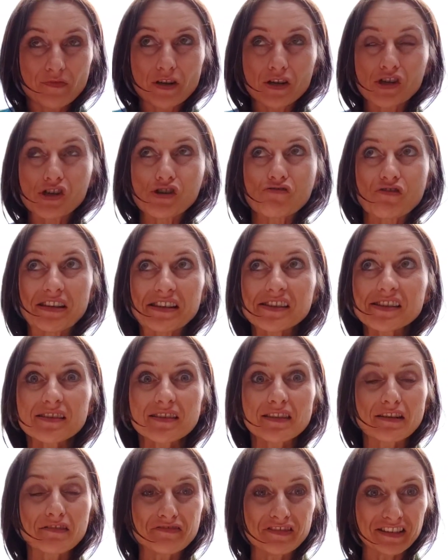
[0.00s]

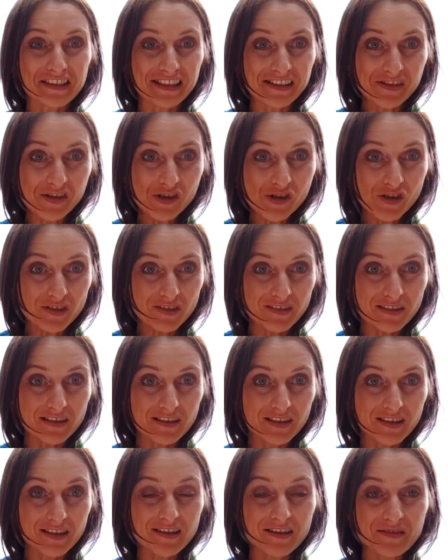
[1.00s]
strengthen the financial
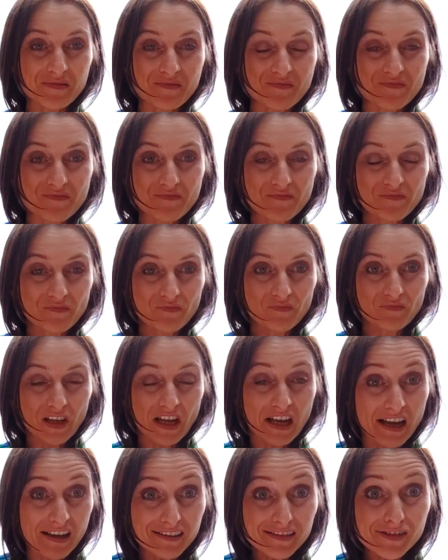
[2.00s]

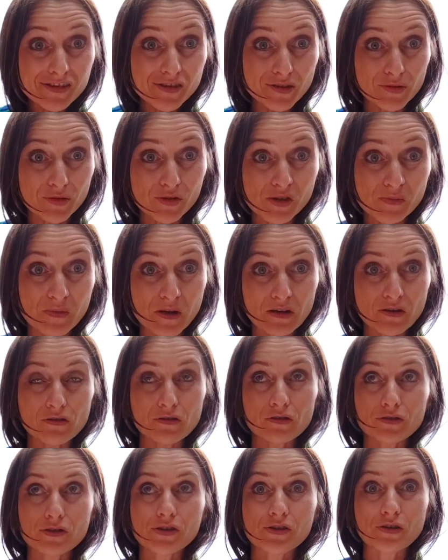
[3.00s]
health, so to speak,
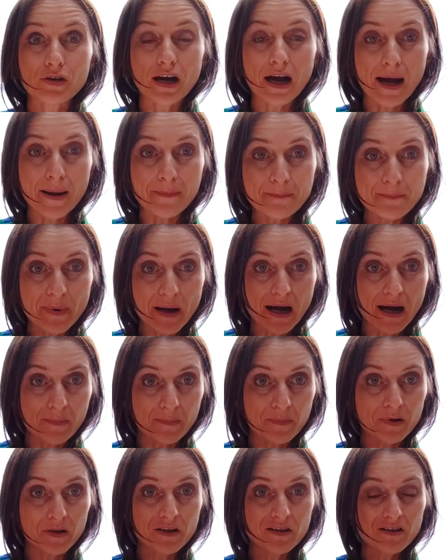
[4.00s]
or to amp up
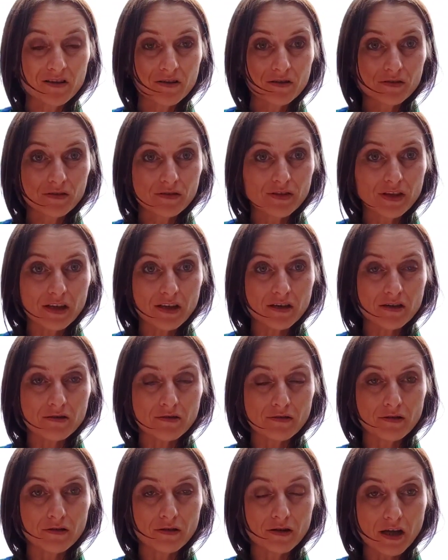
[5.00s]
the
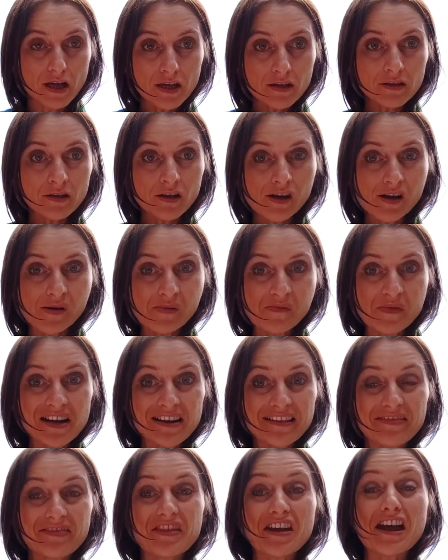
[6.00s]
income,
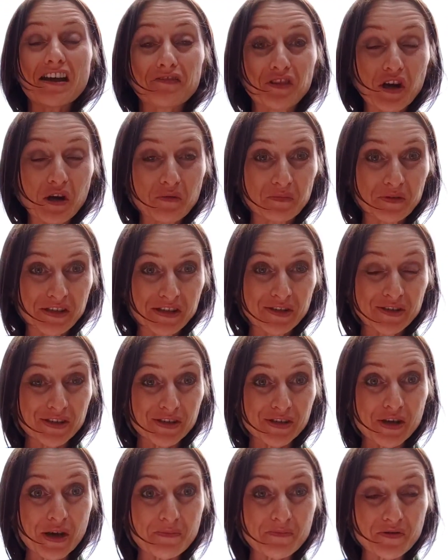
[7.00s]
they have the opportunity
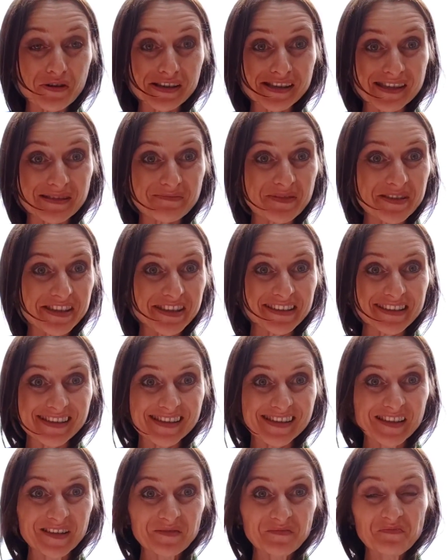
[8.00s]
to embrace the
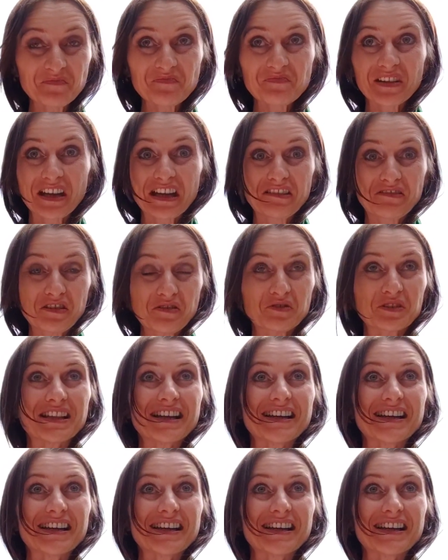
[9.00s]
business. If you would